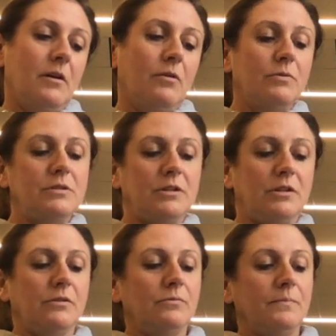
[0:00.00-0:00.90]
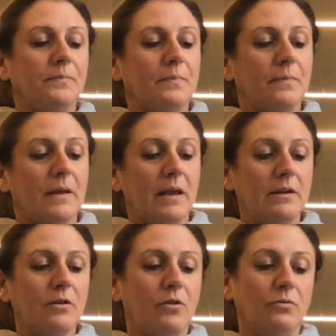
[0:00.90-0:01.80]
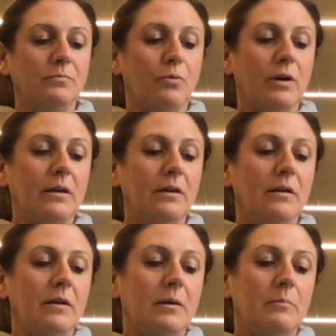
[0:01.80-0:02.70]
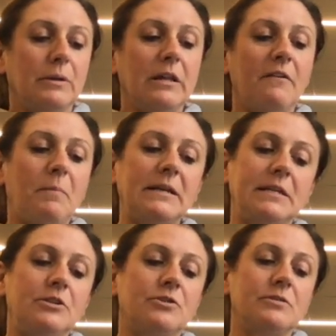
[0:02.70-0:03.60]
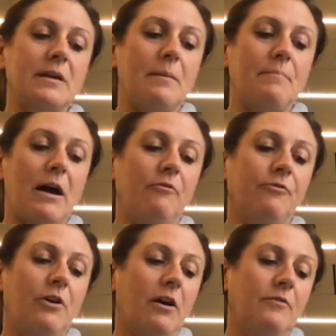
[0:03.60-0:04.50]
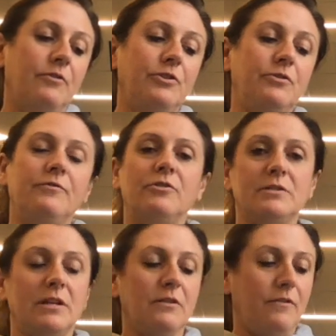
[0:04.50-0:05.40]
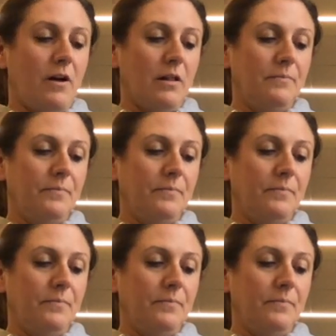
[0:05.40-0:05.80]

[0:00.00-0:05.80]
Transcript: Owen's cute and a golden boy, beloved by teachers and bound for Harvard University in the fall.